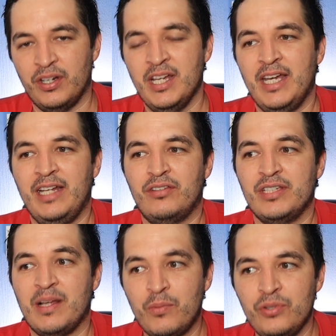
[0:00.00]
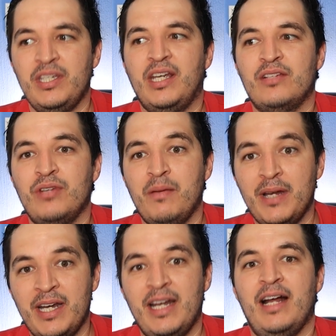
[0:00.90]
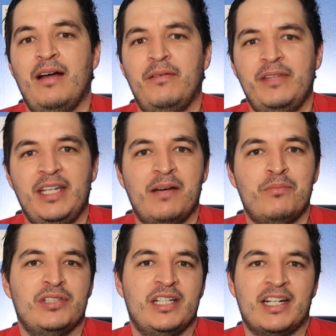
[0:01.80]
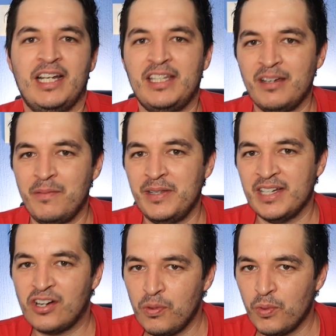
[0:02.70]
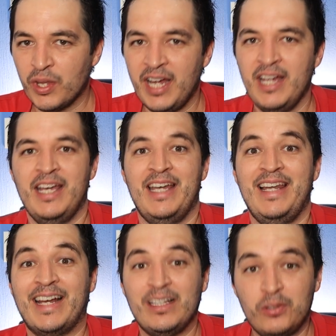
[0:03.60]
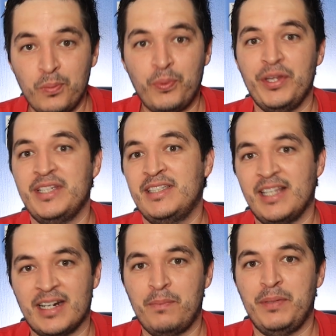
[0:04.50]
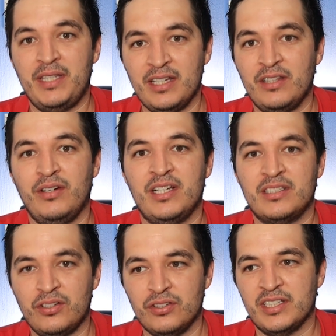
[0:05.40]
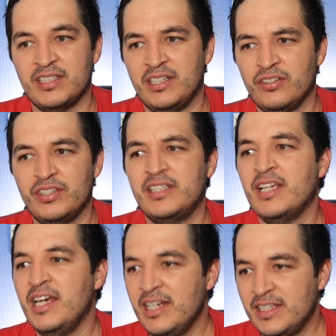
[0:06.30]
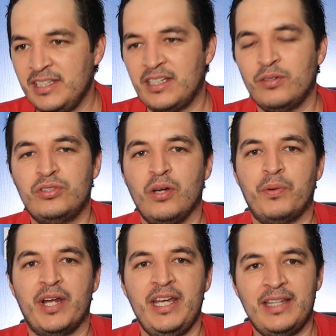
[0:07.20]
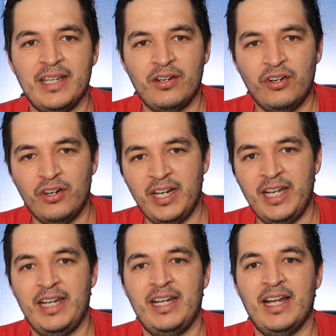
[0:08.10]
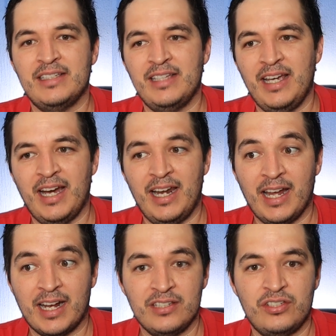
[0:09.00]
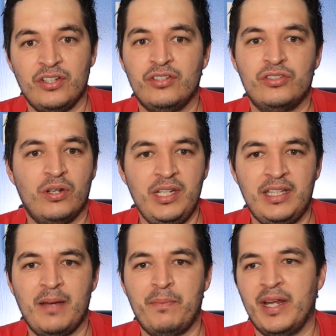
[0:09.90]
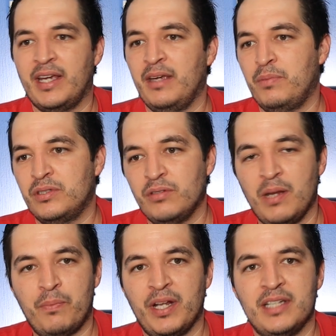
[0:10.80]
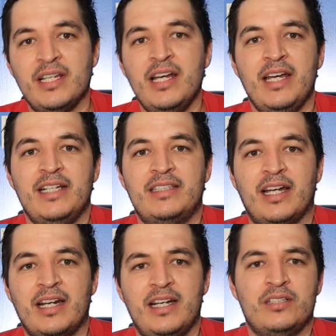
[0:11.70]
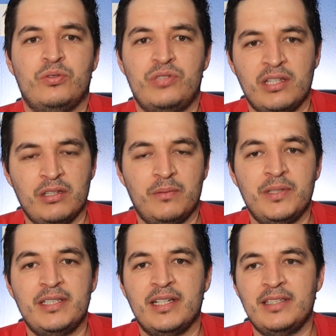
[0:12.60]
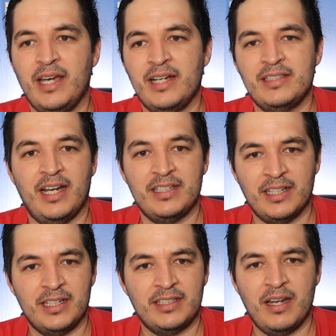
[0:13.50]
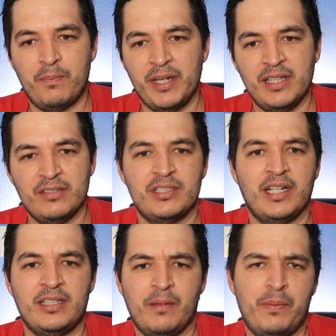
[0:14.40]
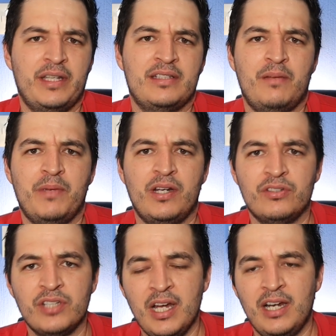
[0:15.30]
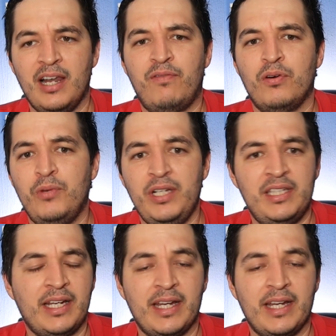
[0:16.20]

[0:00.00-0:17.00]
So, music is a, let's say, relatively comfortable way for you to be repeating things. So, if you liked it, I have the link to the song by itself there, so you can listen to it as many times as you need until you learn it. Until you learn at least the little formula, so you never forget it and have it ready.